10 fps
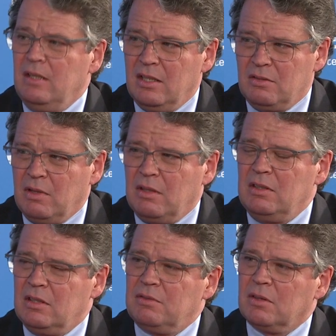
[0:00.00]
it's very
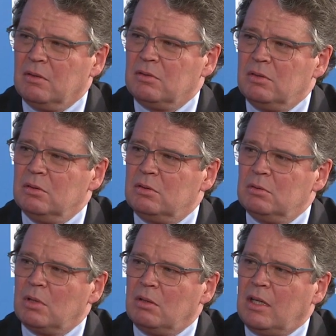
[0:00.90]
difficult to, to
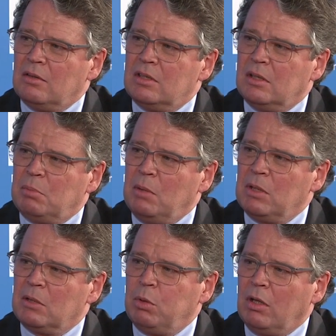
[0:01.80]
roll out uh,
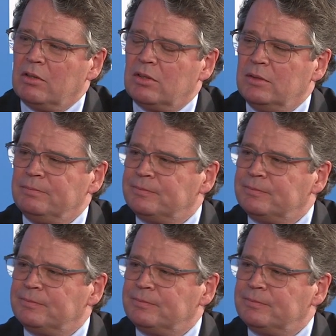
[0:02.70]
public policy.